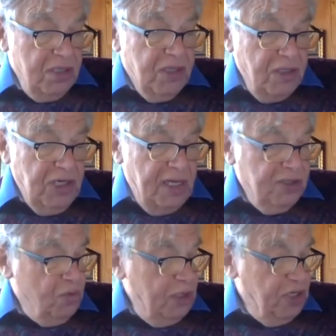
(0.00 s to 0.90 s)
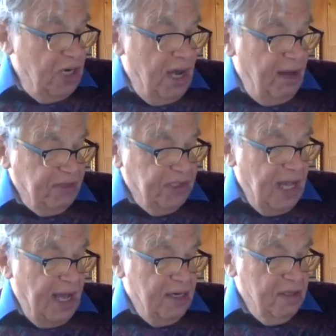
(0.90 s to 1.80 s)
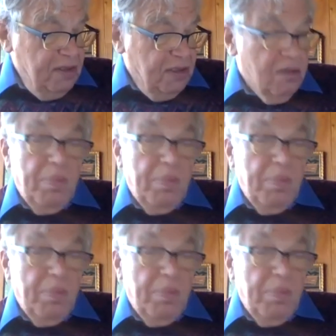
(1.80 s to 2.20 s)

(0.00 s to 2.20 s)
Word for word: such as Richard Hofstadter's